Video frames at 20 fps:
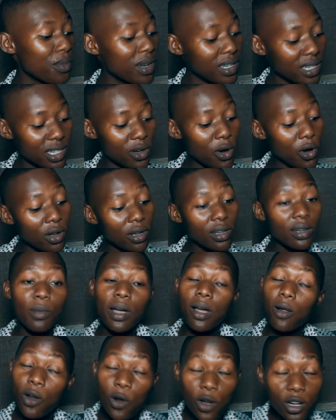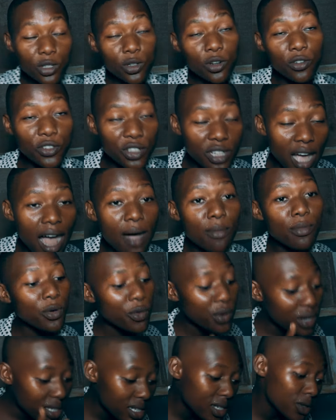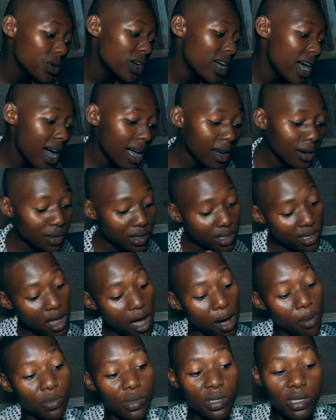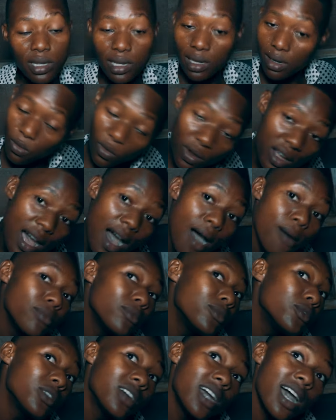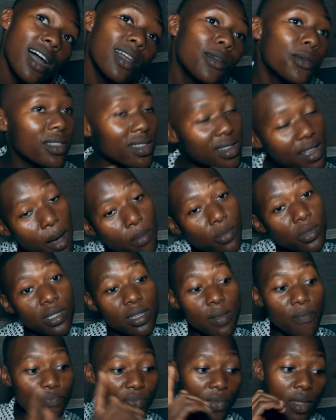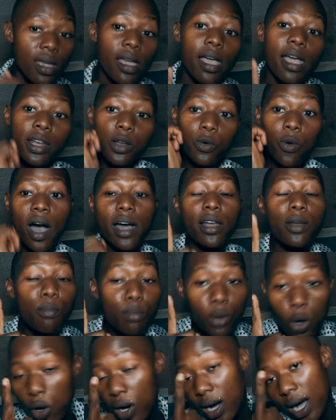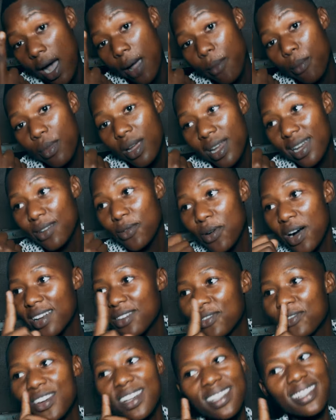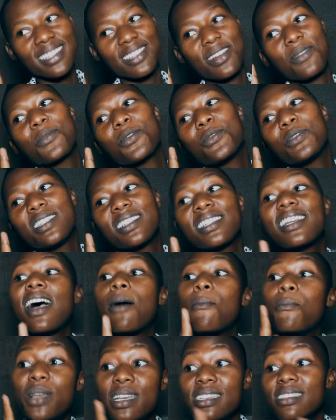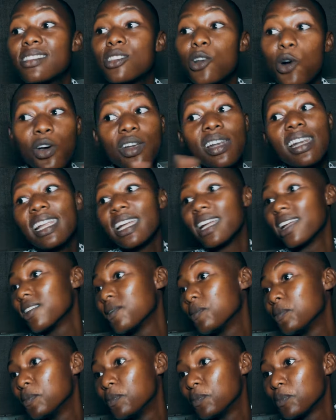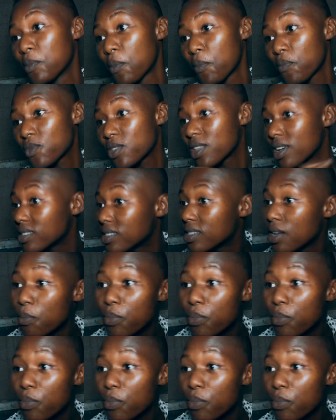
But lot of time we eat ugali with yams. Ugali with yams and one mboga mean one vegetable we share beans only yeah, yeah. just yeah.